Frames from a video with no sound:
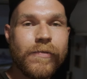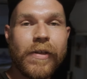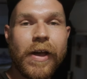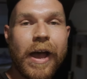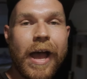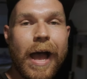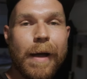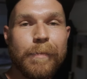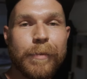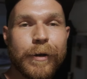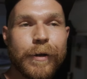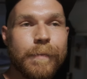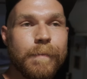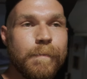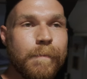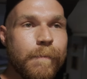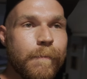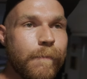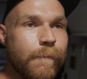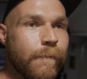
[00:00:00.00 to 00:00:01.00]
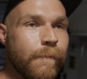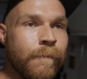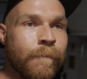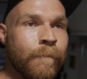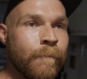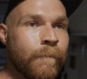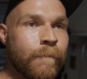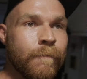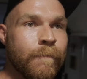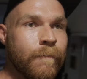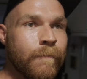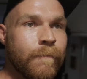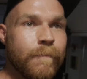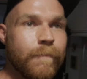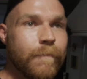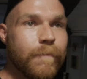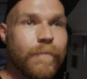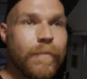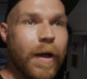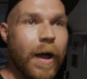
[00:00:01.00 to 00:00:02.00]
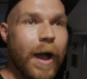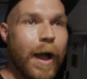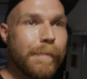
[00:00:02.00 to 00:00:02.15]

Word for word: to Oregon or something. Not